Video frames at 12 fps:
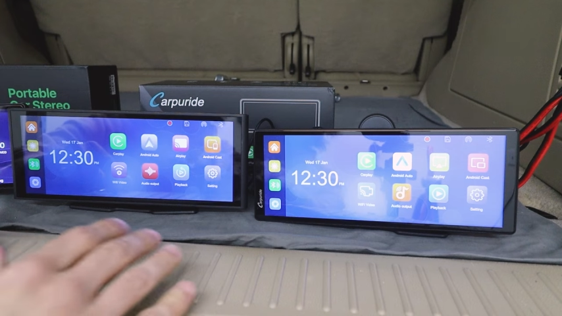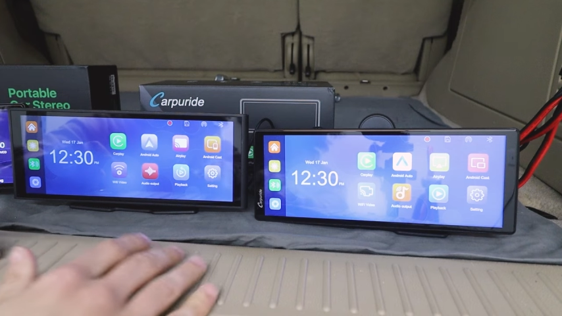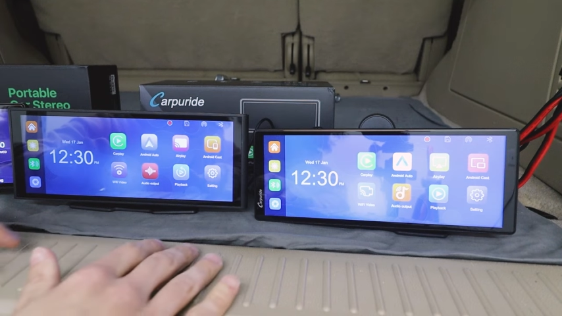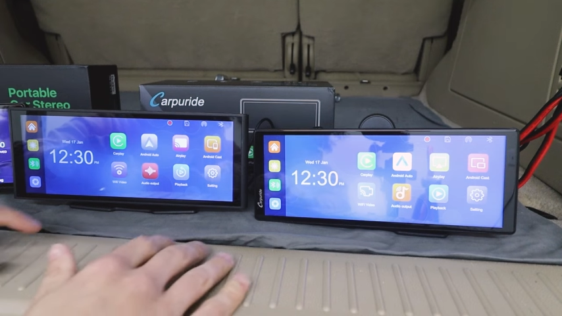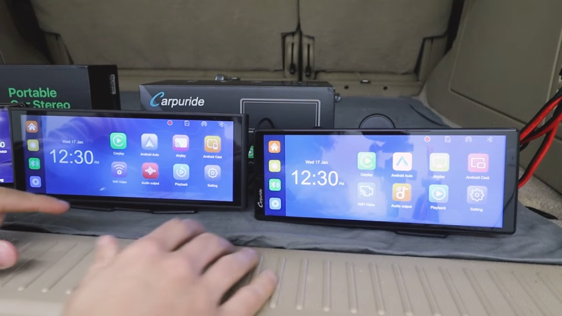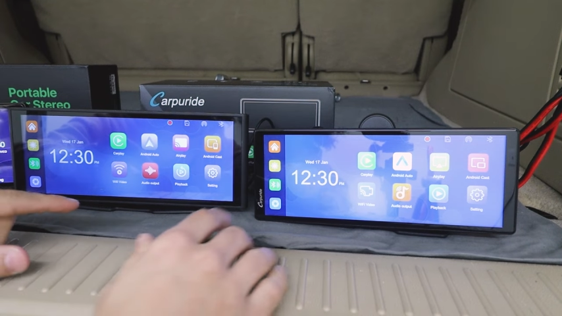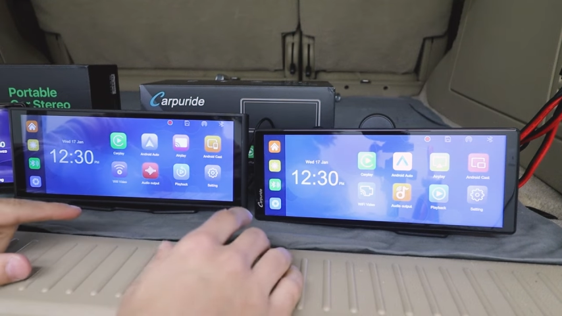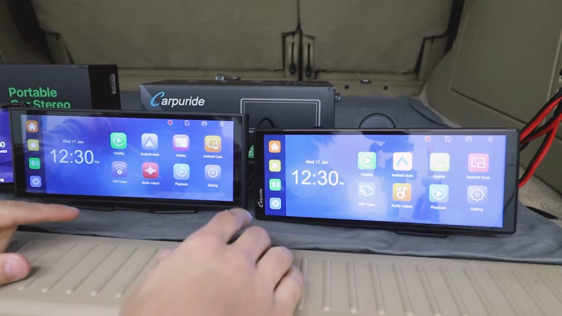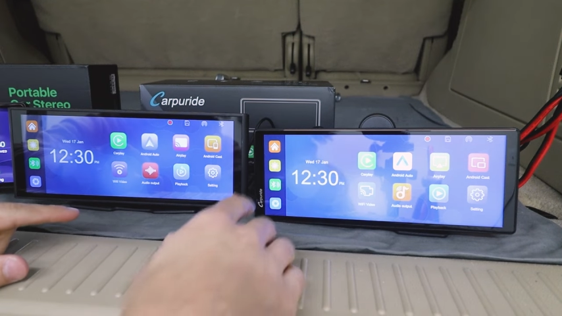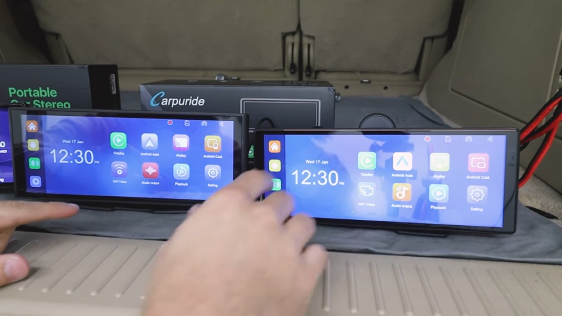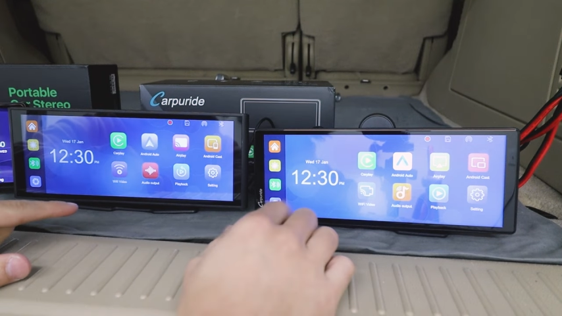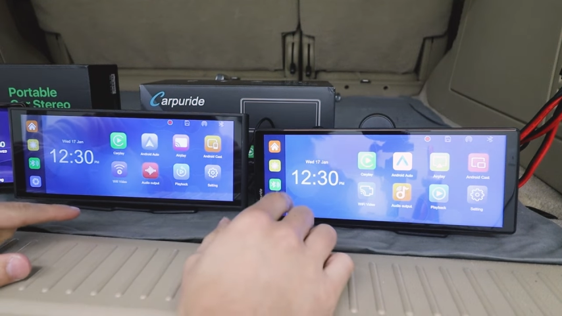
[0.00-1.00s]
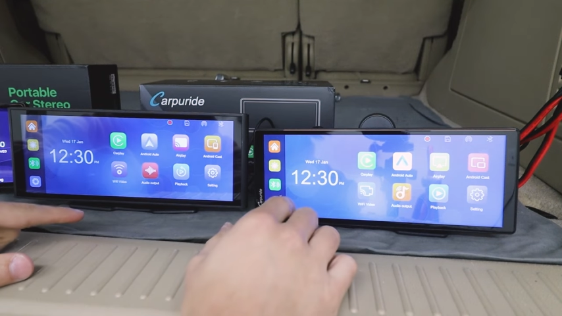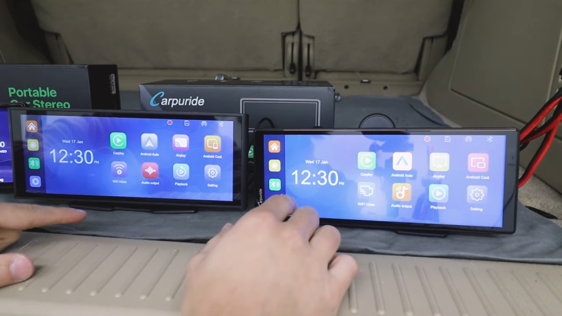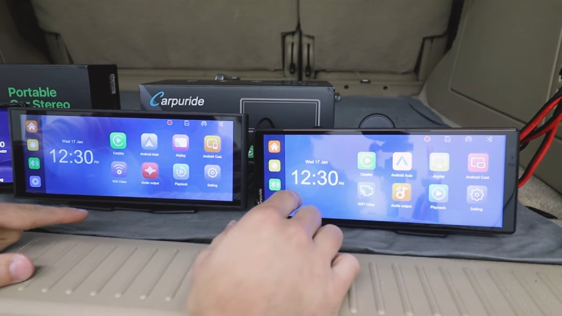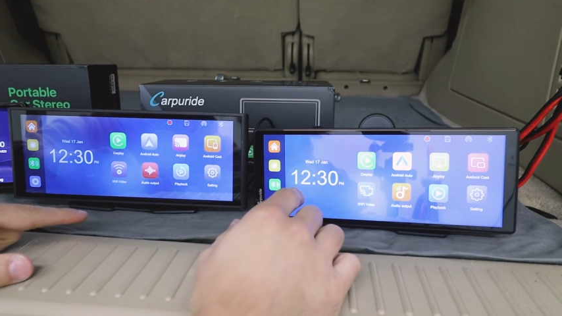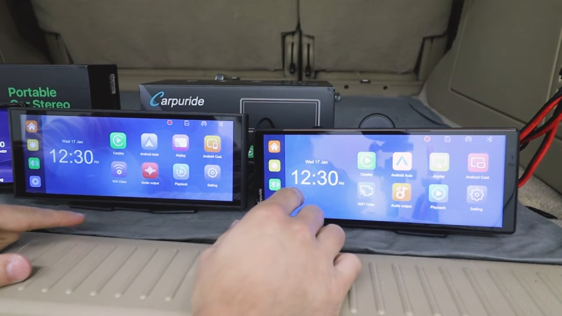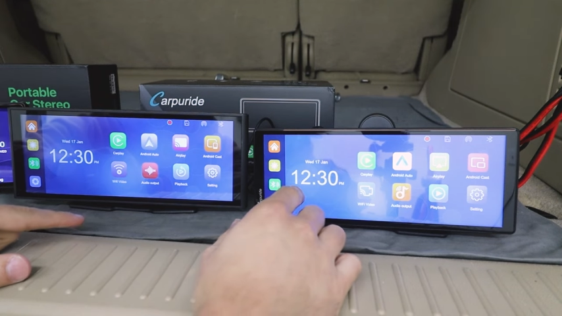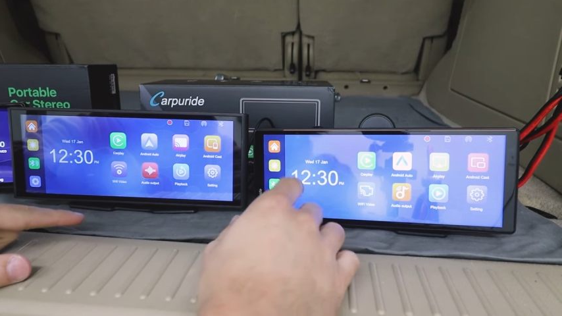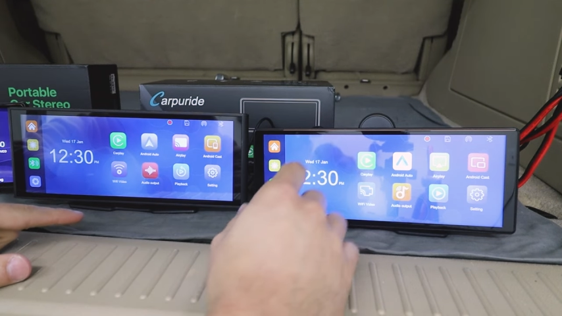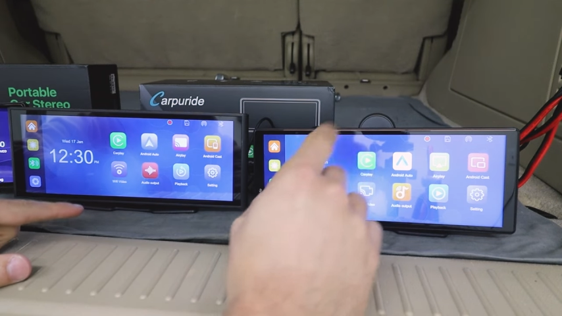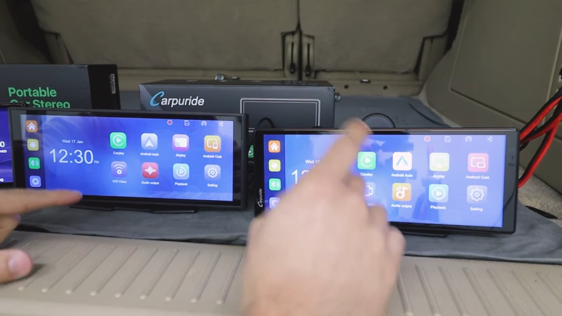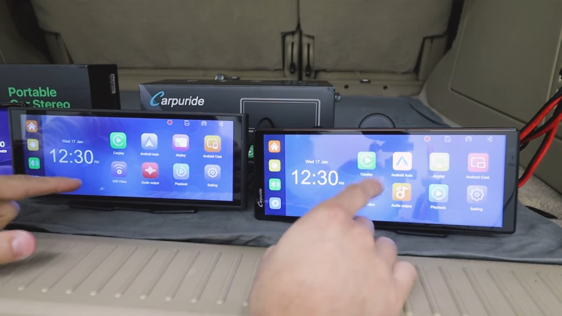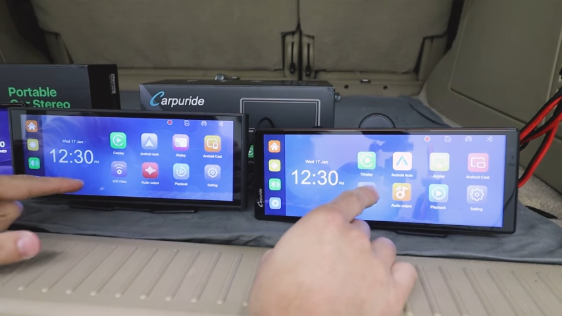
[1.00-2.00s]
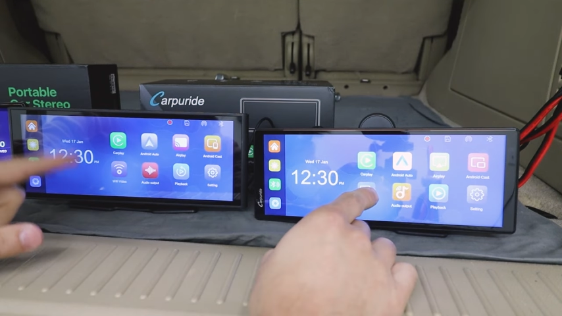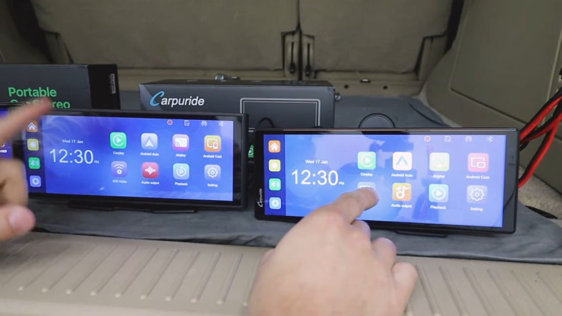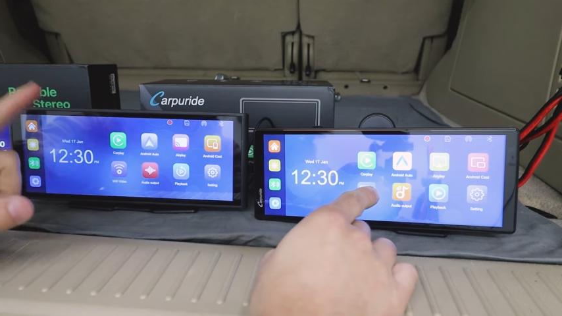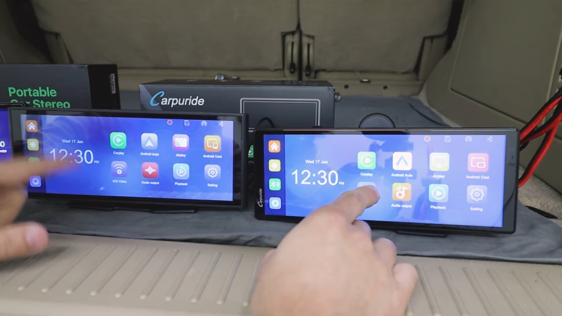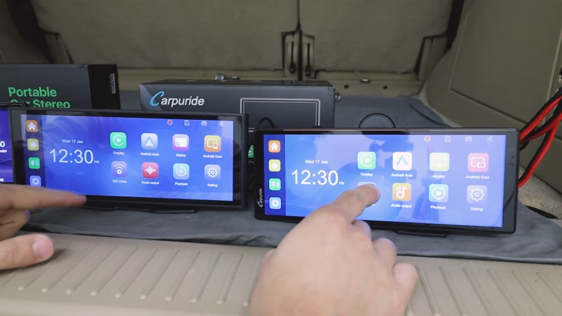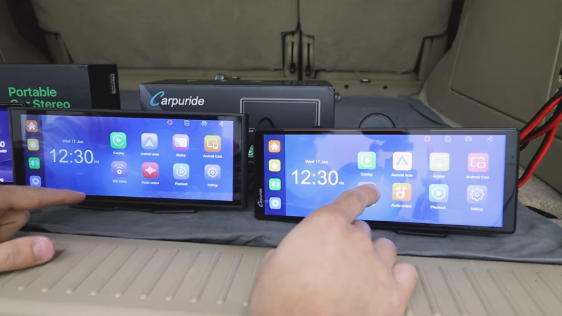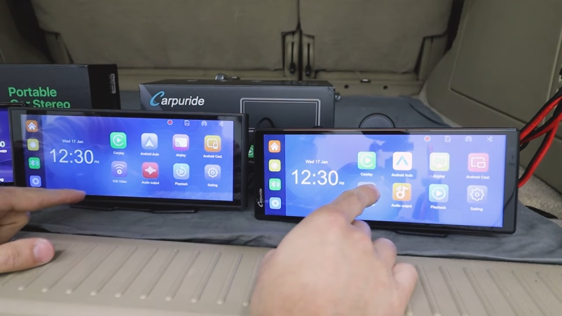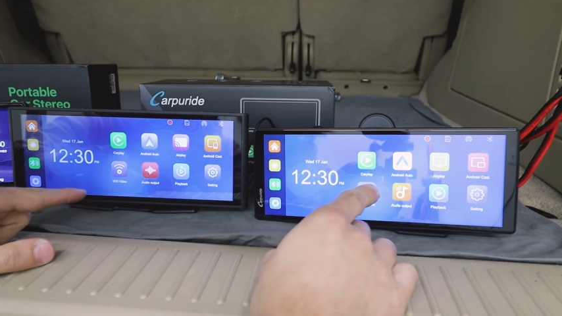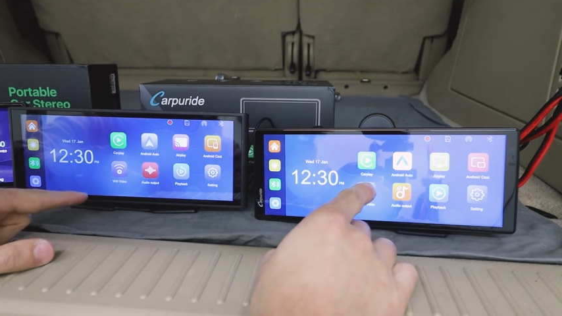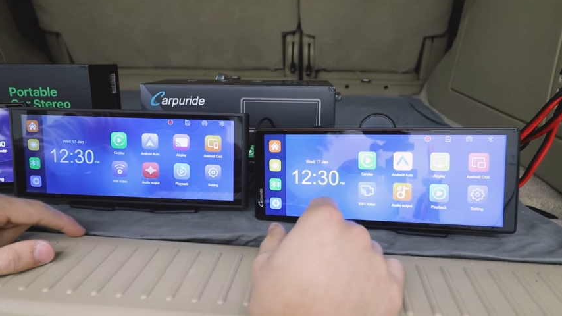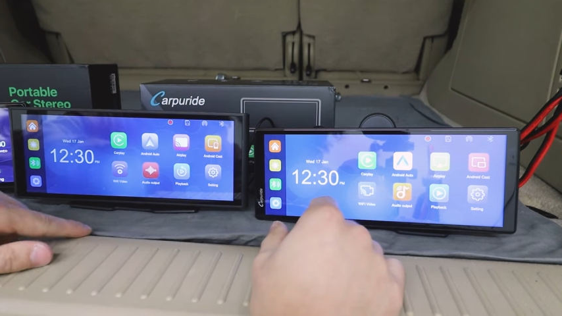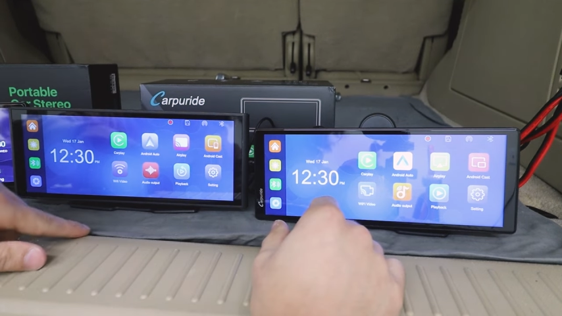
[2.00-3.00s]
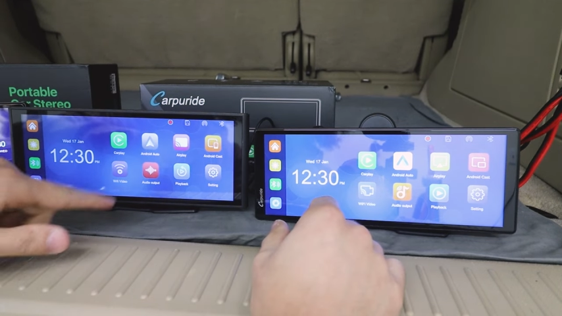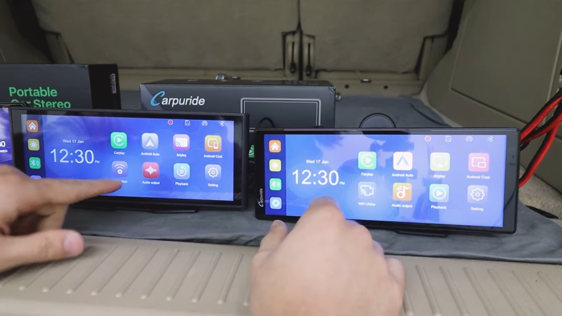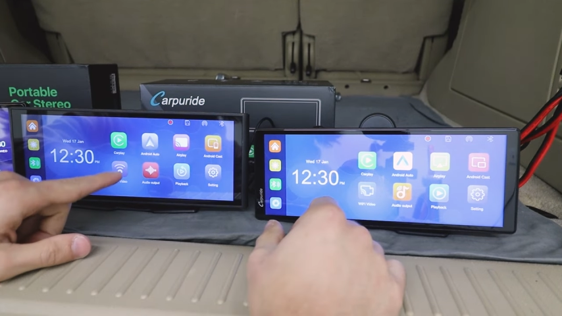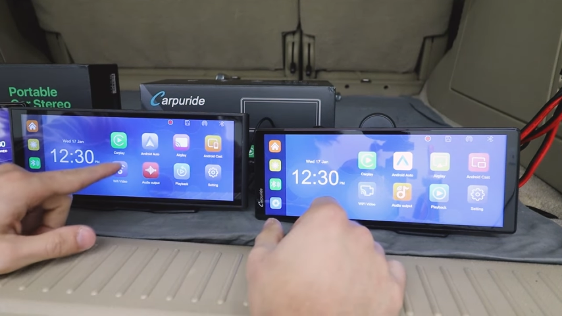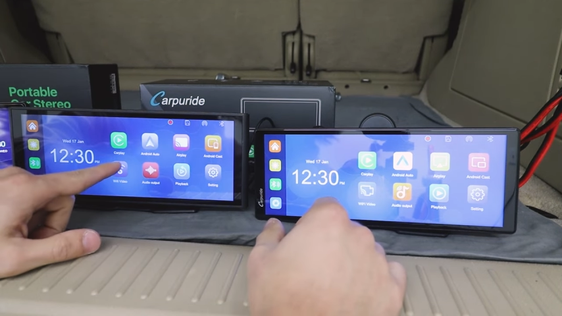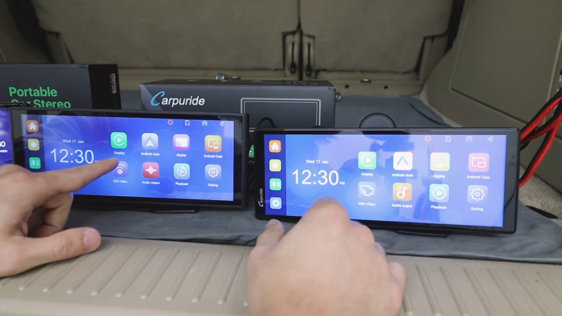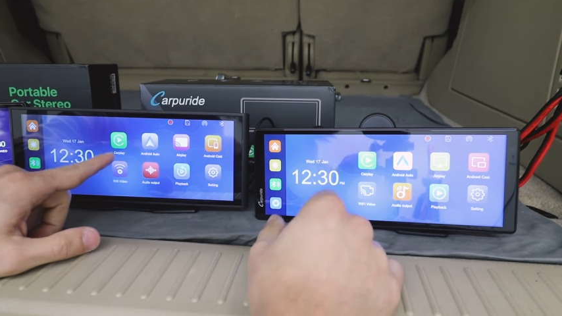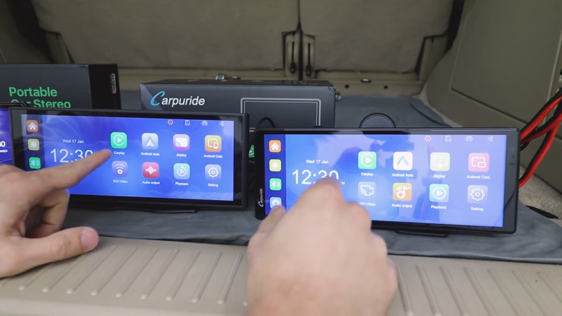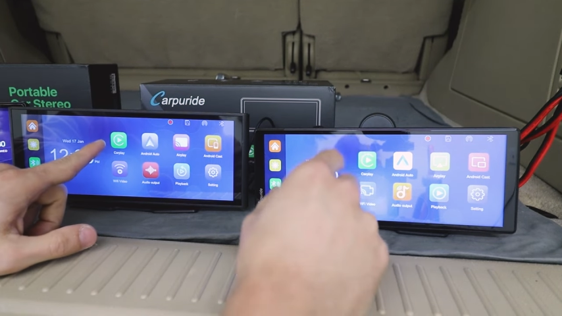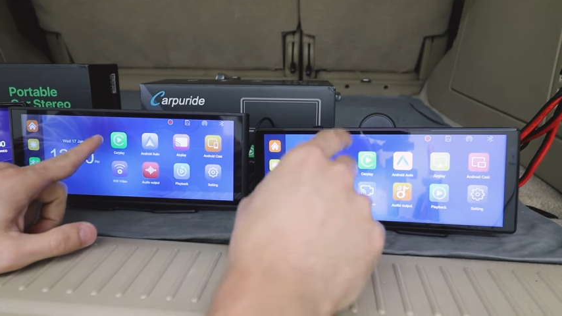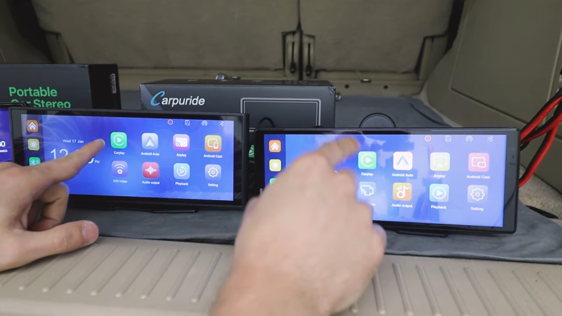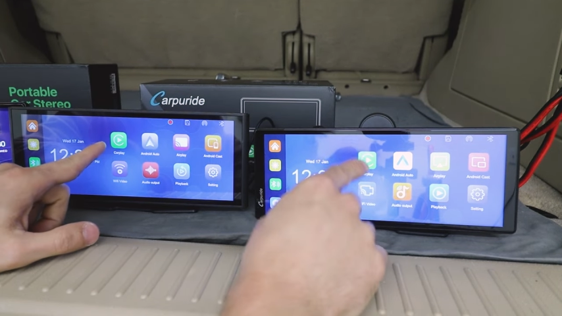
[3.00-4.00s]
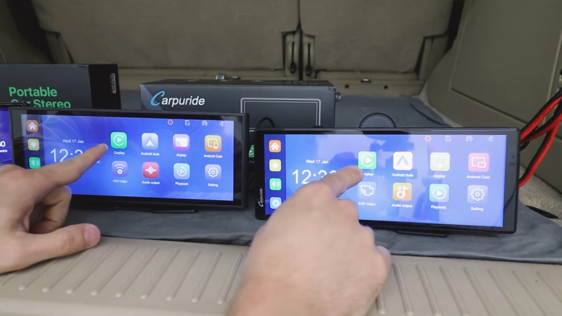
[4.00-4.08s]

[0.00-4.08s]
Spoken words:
(no speaker visible)